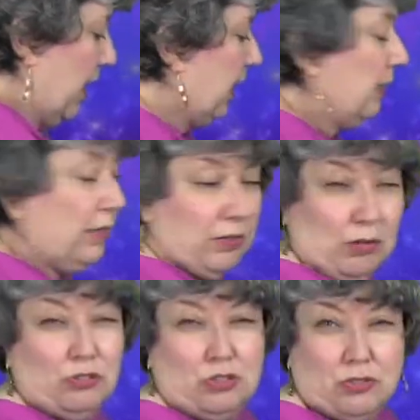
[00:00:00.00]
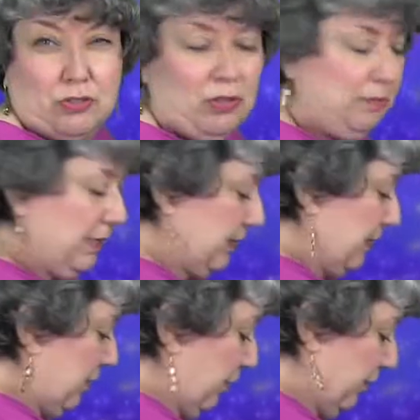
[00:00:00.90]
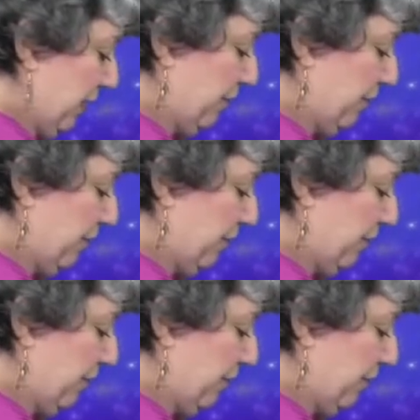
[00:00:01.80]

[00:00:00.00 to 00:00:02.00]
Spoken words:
I like kosher salt myself,